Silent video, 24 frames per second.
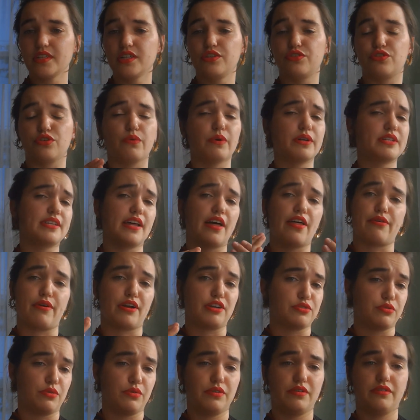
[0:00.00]
So what's that
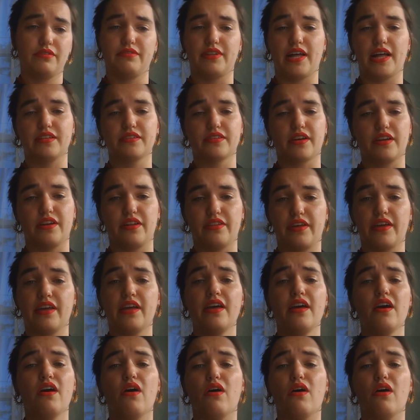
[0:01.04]
threshold? That's kind of thing.